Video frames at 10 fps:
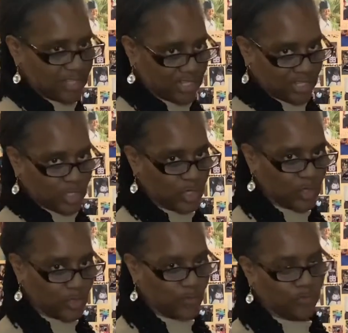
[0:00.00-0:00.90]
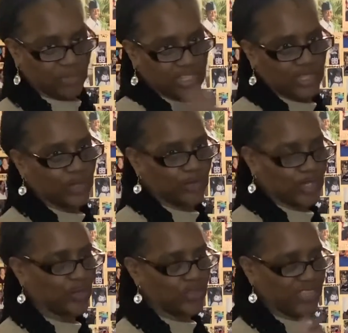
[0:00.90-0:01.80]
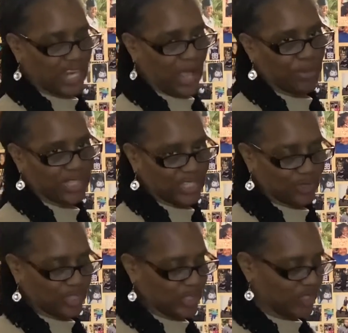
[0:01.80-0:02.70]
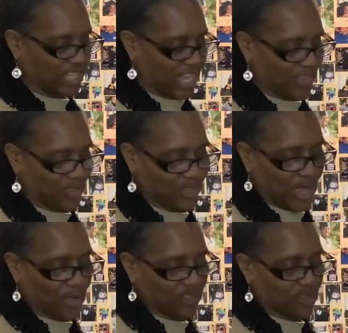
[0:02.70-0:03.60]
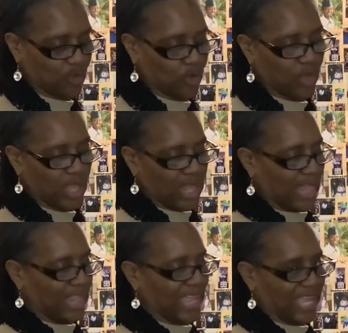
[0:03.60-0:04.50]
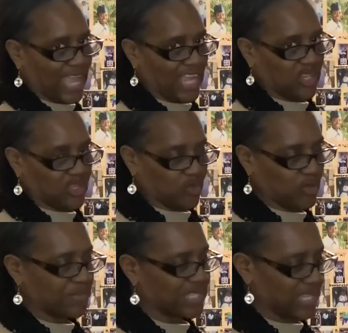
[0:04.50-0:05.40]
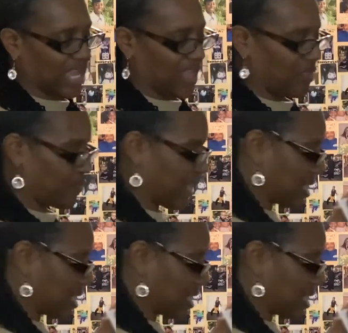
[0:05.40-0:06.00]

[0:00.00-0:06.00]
two, and then I'll put those two together. So I'll sew like 8 strips together. That's